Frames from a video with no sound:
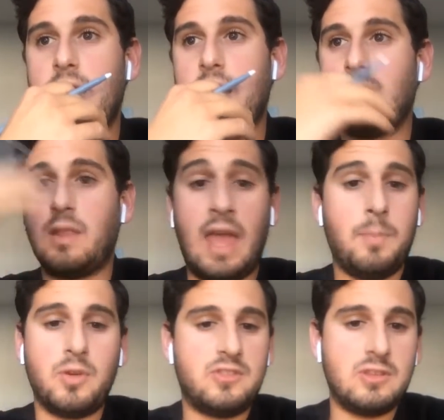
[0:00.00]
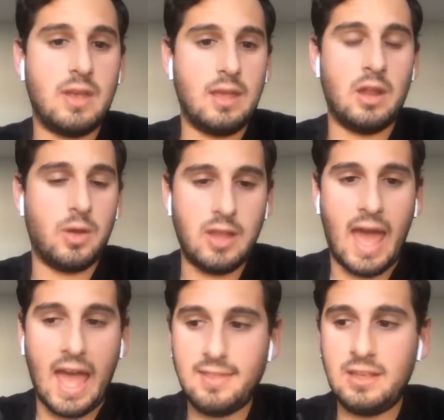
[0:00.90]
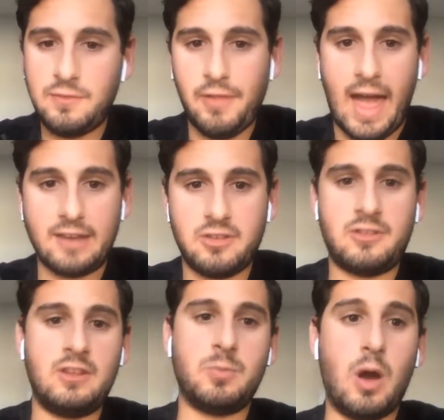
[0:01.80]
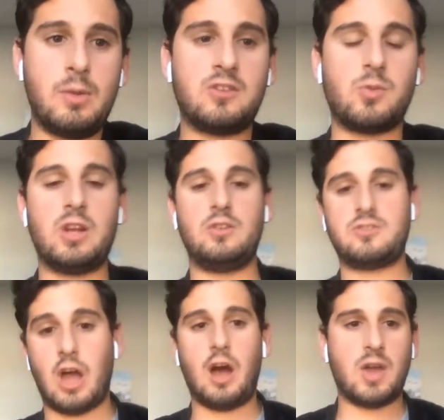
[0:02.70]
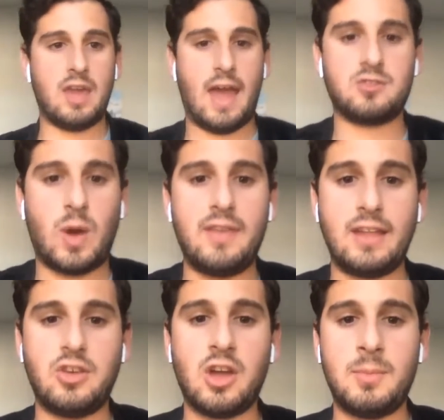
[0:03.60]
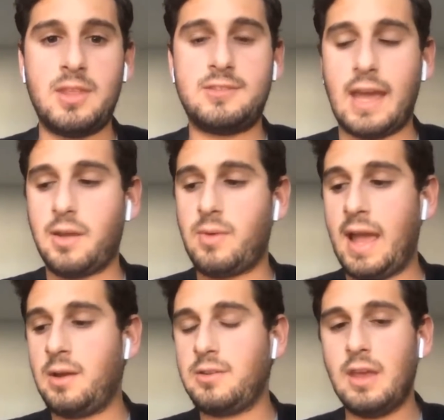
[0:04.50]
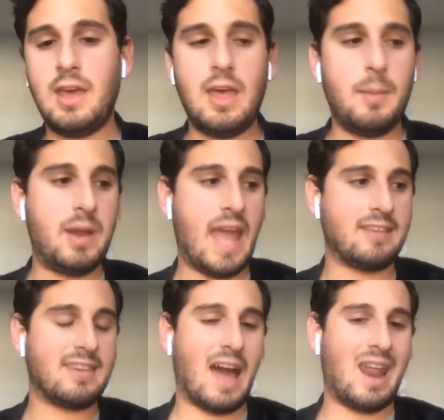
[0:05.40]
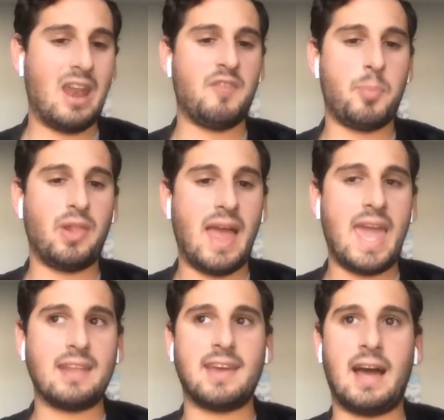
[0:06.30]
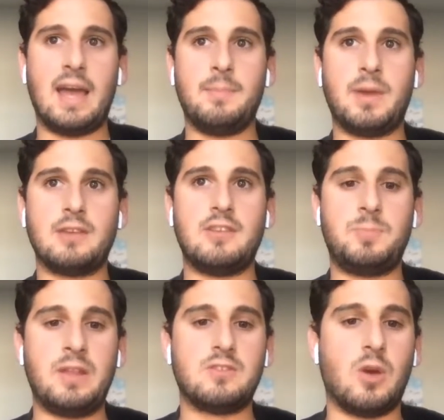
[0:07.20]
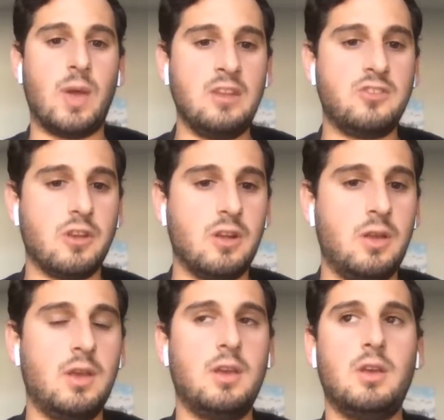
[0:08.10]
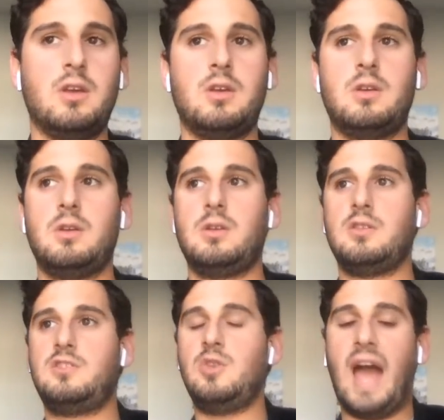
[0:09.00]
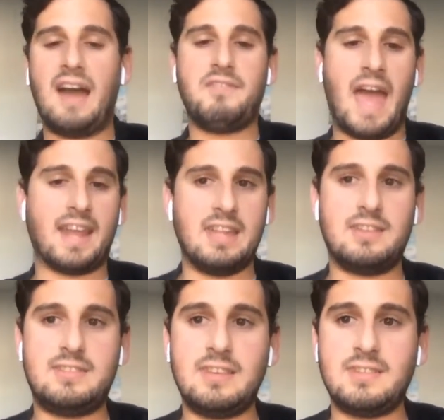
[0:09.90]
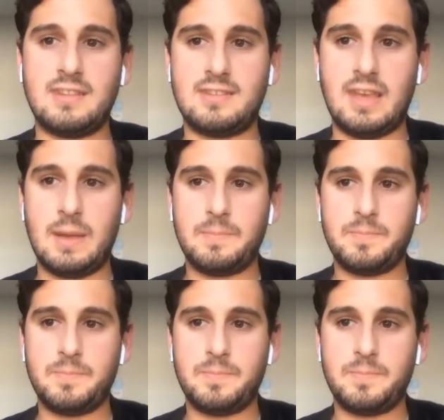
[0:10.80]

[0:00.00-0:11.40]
Lamp was, he had these flashes in these moments where you saw, okay, that's why they took him in the second round, but he hasn't gotten enough playing time because he's been so injured to have that consistency.